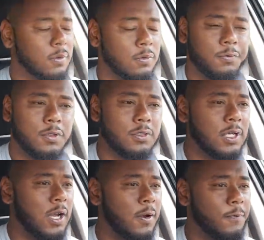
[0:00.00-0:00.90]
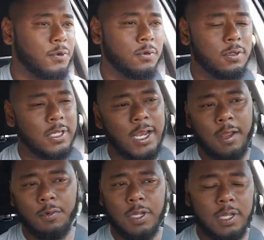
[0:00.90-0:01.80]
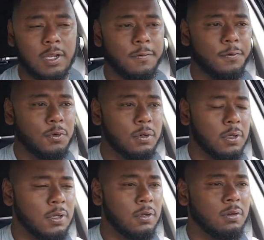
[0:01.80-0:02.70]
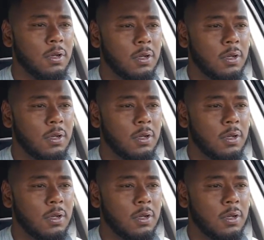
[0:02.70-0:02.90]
I don't feel sorry for him, but that ain't what he in it for, you know.